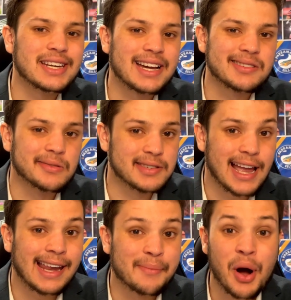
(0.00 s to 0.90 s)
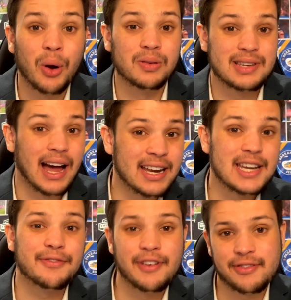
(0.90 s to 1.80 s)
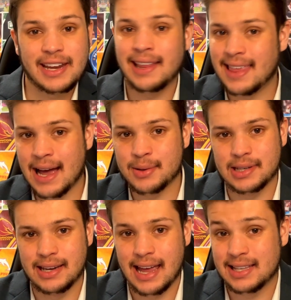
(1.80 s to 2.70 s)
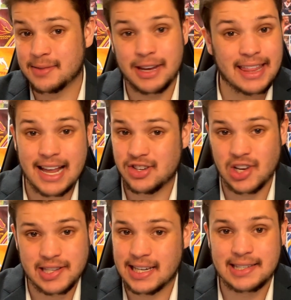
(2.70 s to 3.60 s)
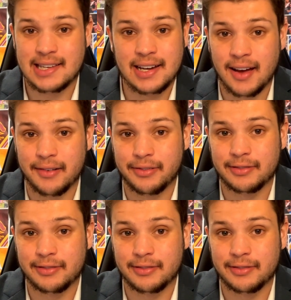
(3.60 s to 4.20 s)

National Stadium holds under 15,000, and to me that just isn't enough.